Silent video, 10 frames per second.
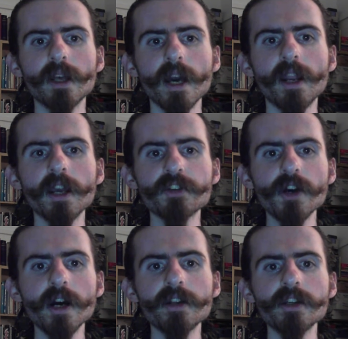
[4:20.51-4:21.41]
an
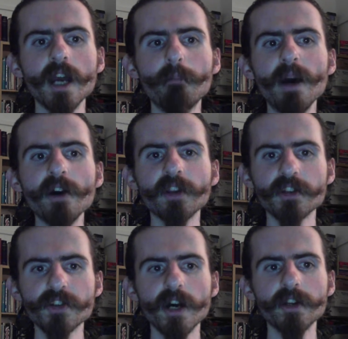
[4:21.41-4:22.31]
anxiety about
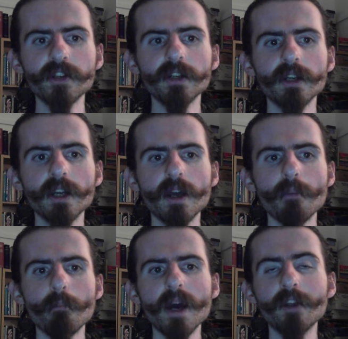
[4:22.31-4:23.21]
anxiety,
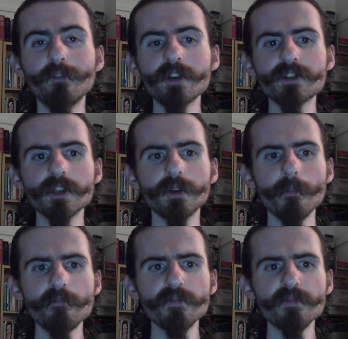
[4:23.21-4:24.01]
manifesting,